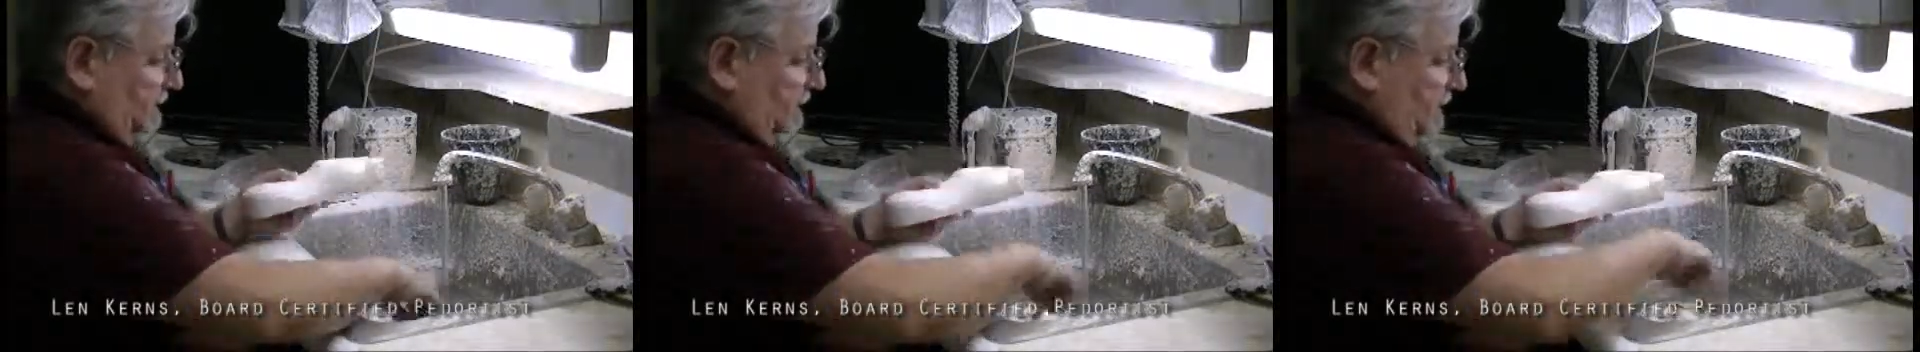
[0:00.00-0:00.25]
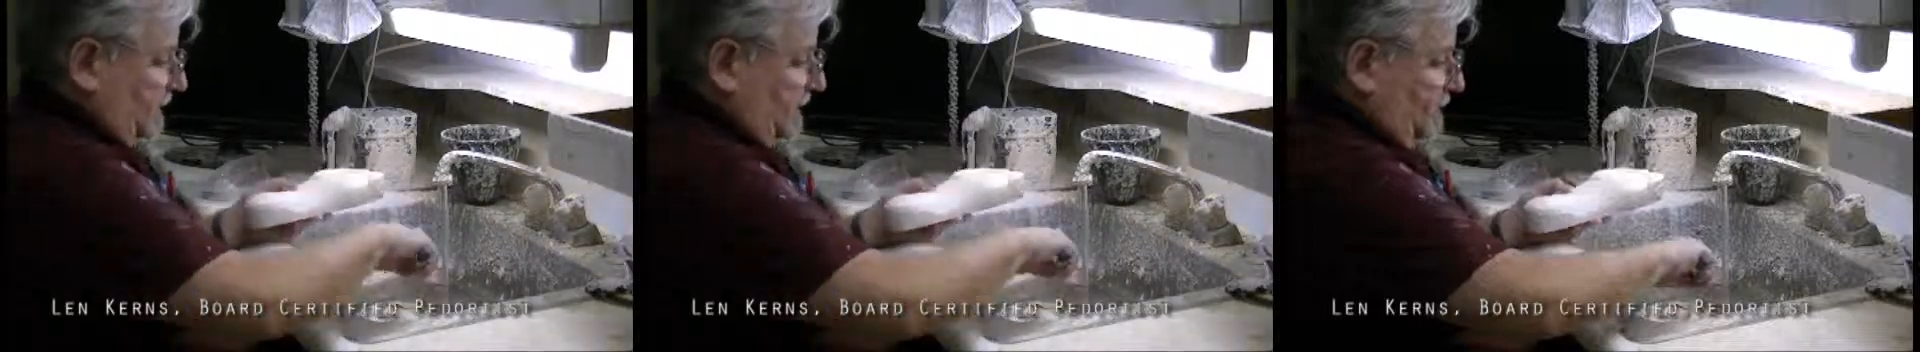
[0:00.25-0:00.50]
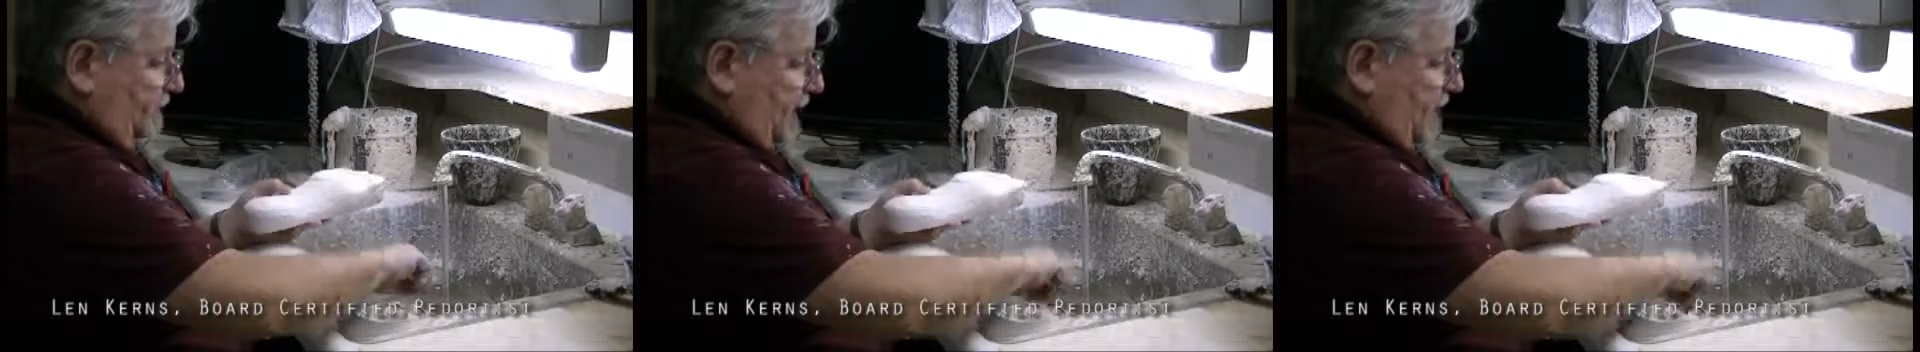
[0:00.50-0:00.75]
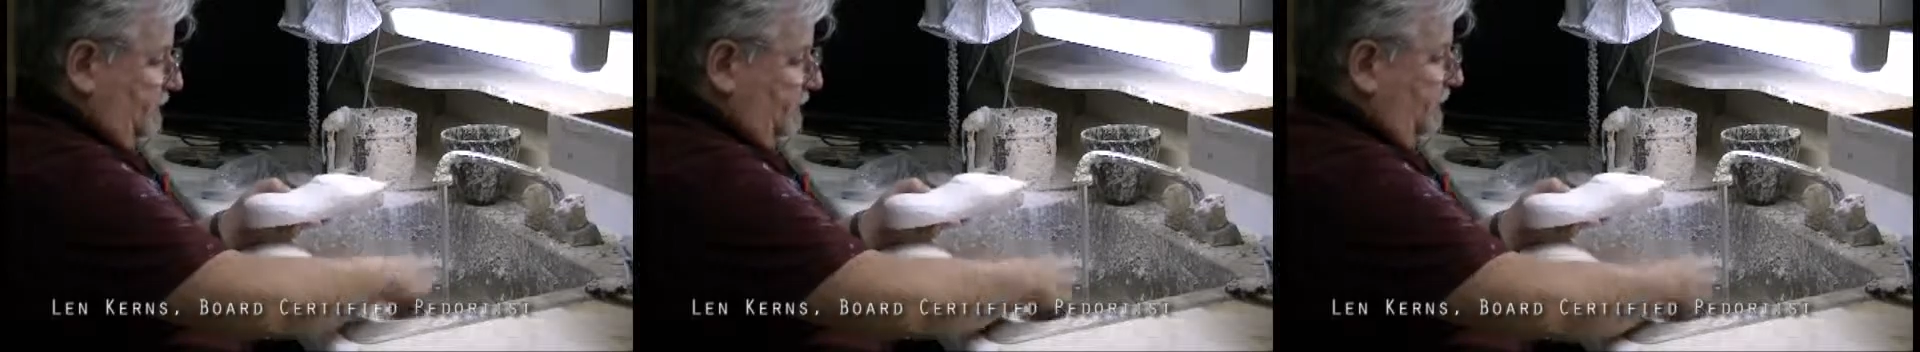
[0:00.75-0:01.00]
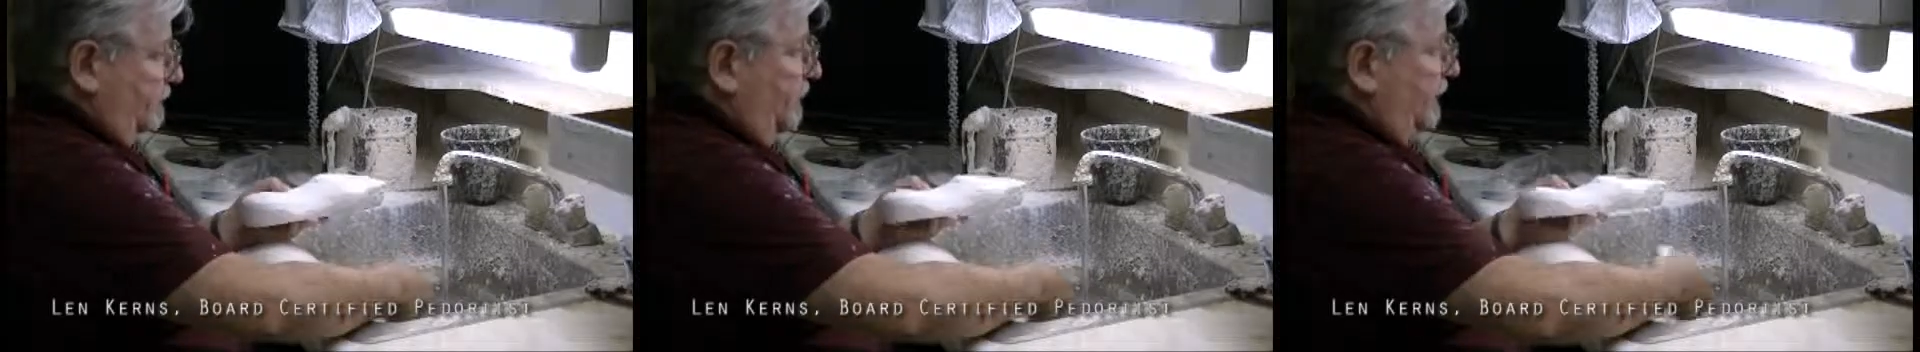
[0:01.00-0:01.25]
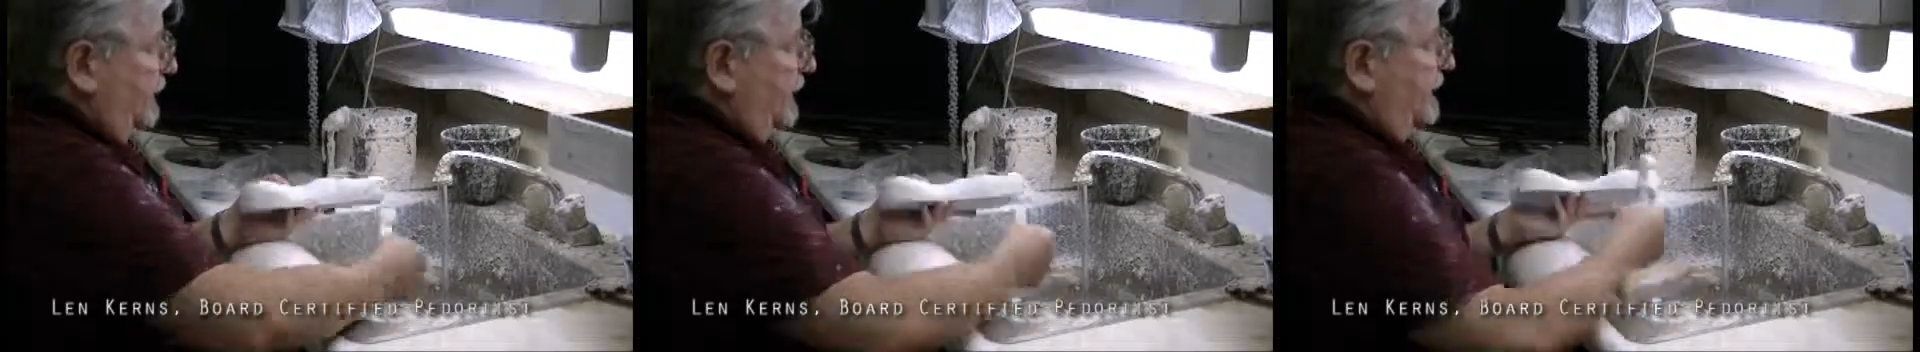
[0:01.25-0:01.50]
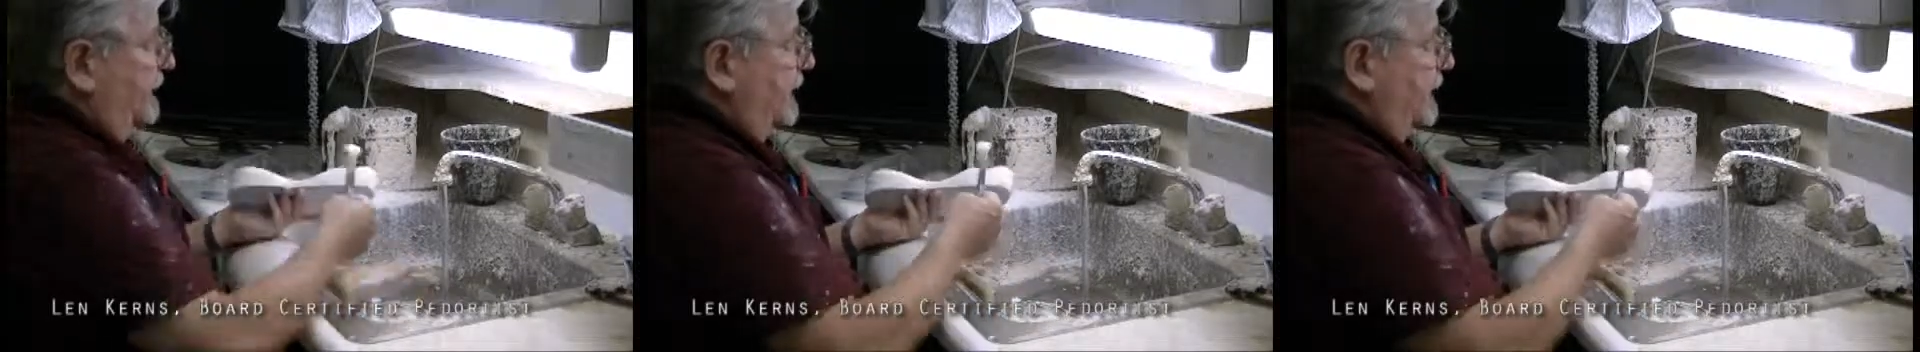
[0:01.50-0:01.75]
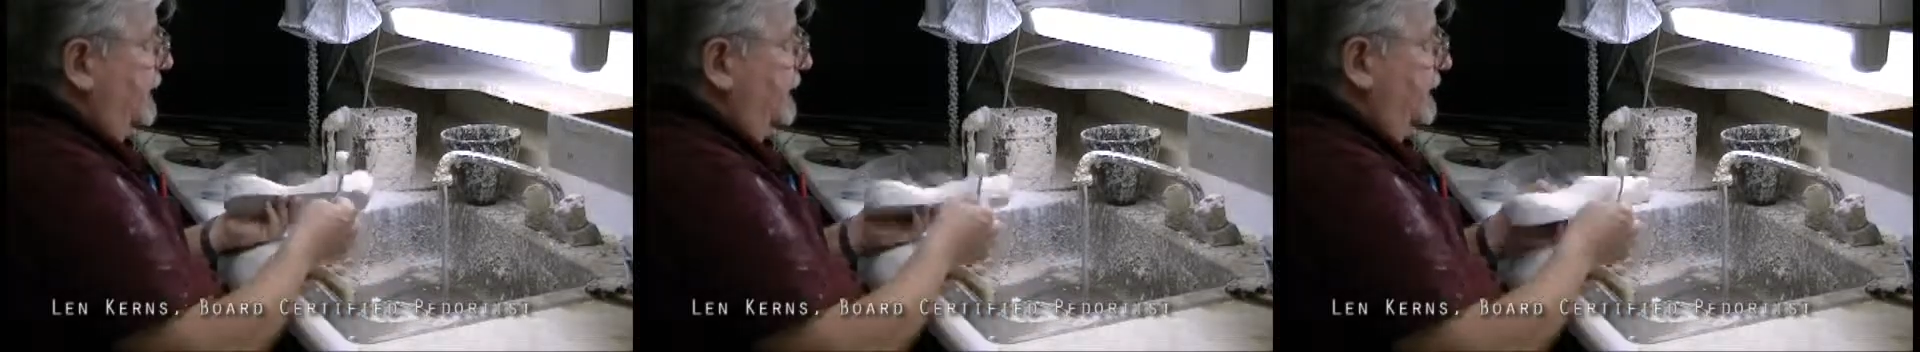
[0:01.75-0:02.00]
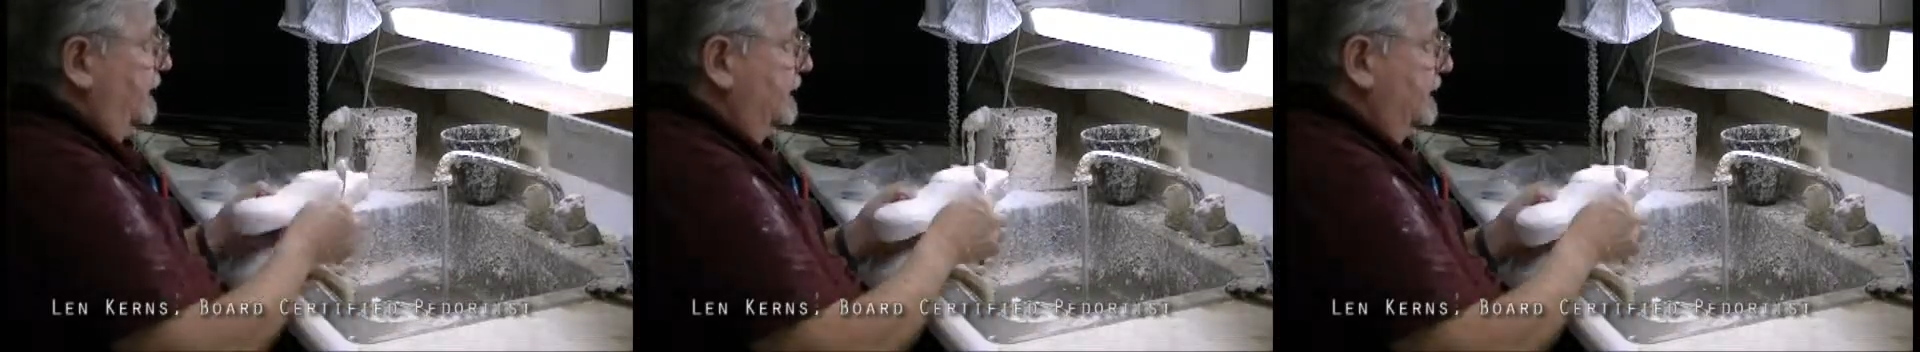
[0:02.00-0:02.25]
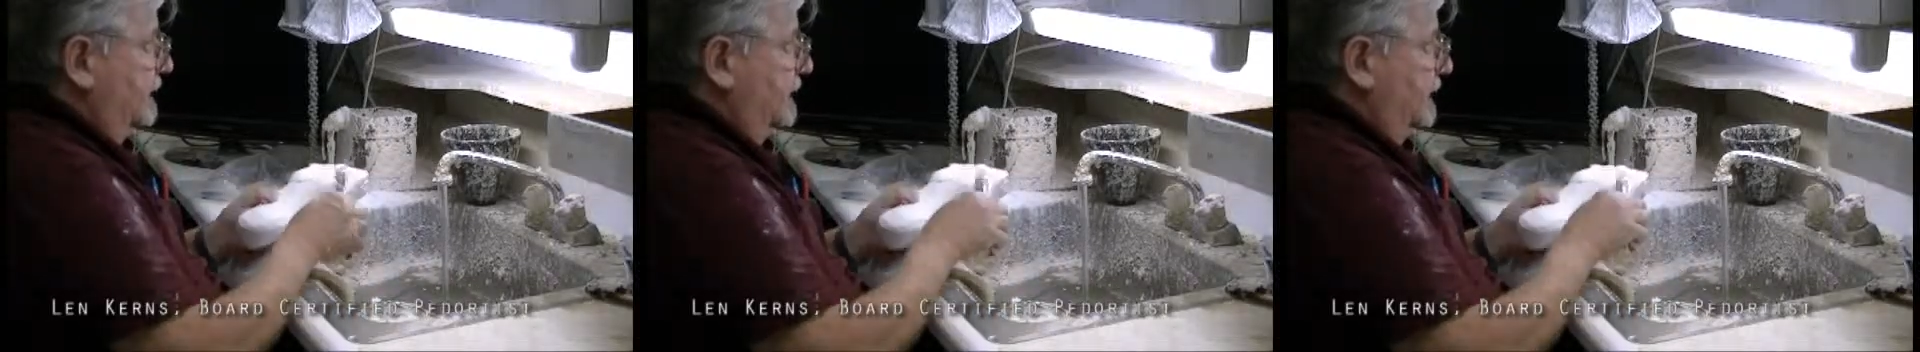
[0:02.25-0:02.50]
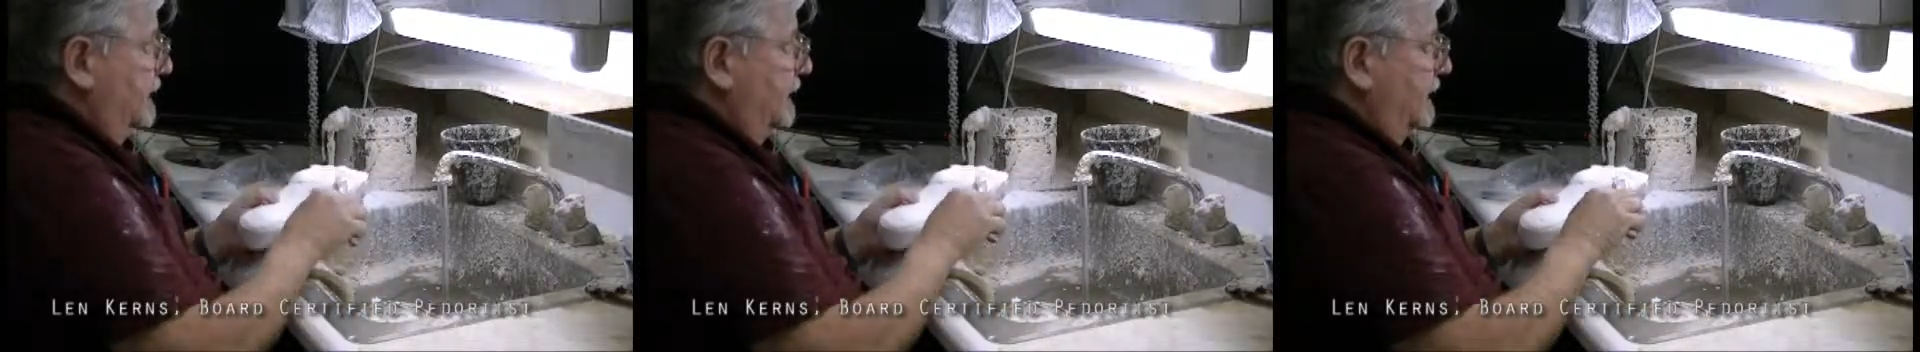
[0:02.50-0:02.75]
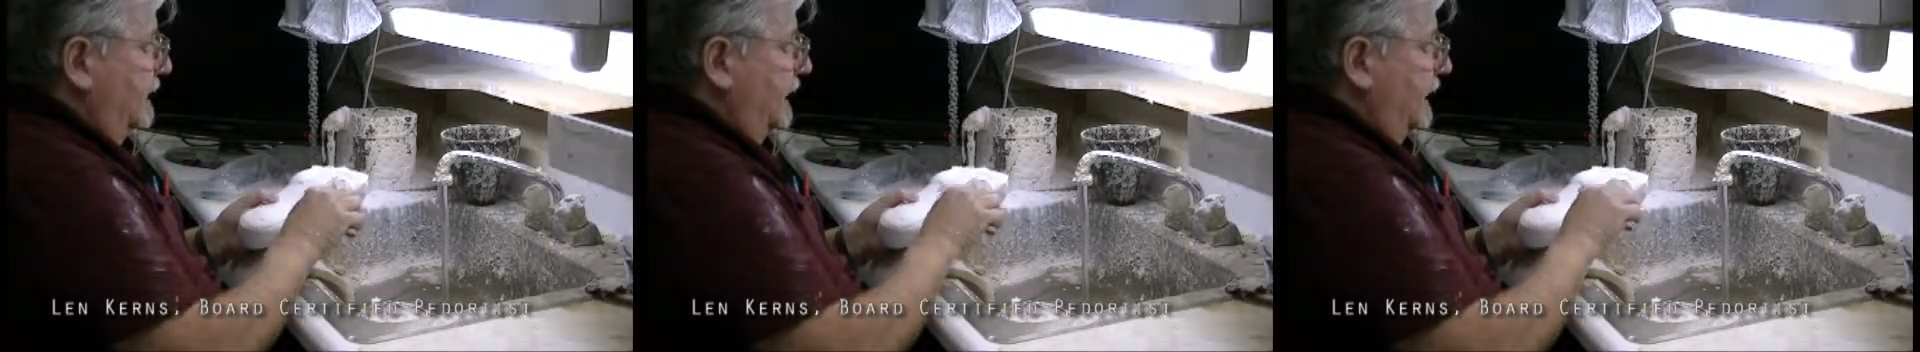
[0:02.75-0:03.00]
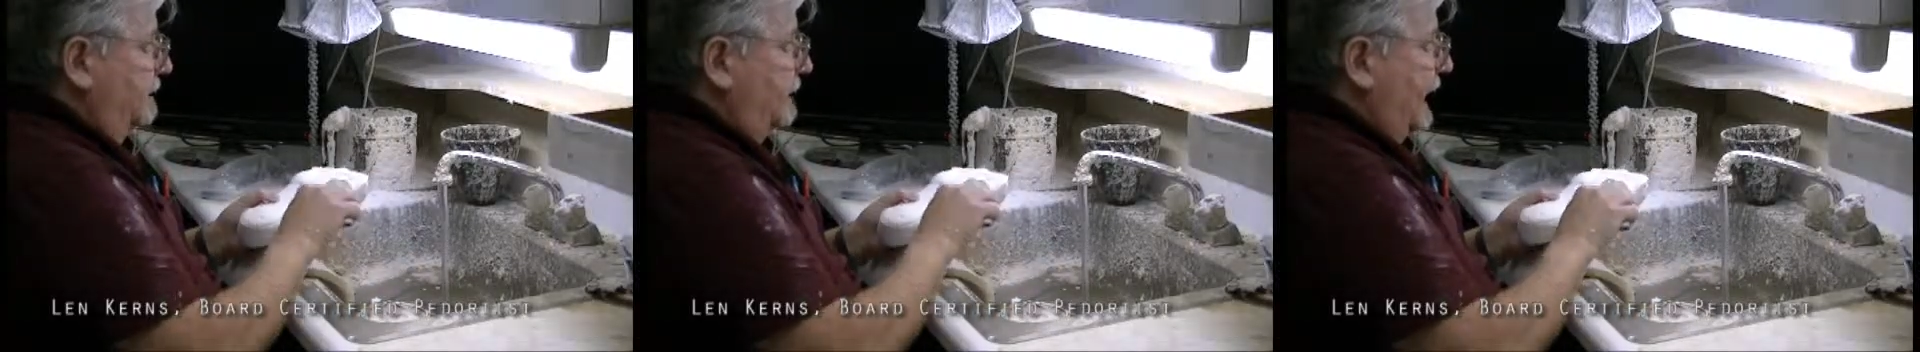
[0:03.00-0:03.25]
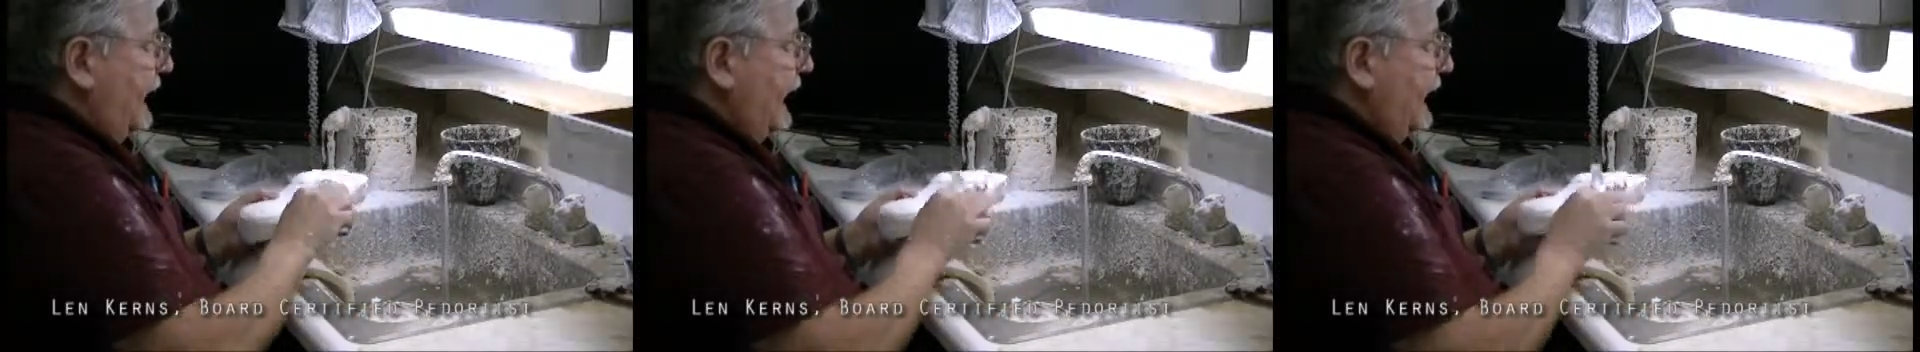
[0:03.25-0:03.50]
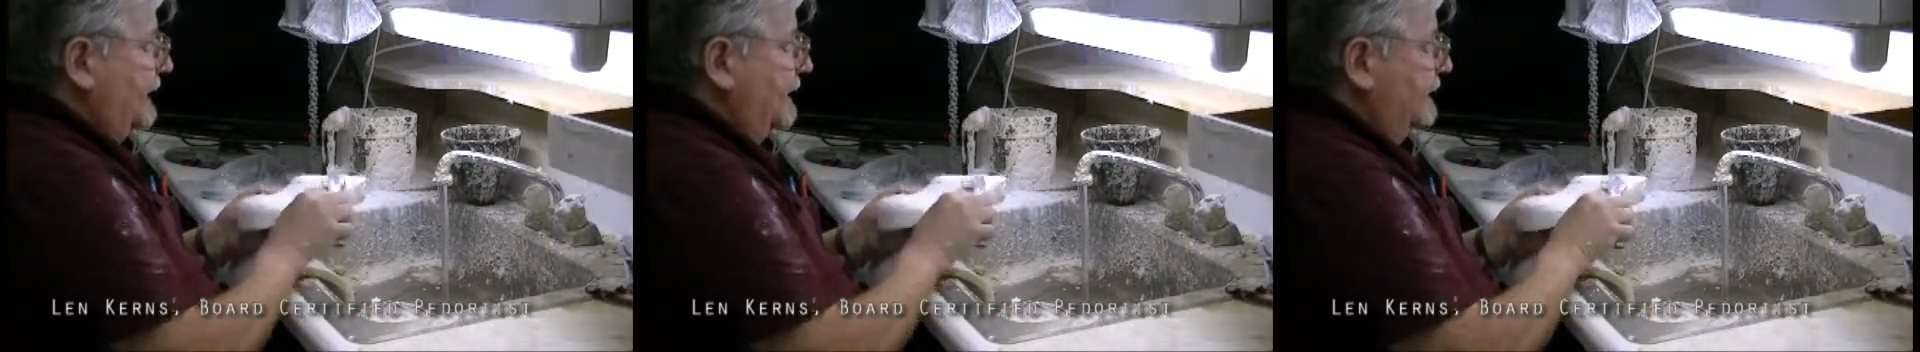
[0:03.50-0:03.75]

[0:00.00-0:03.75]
Sometimes we put in a pad,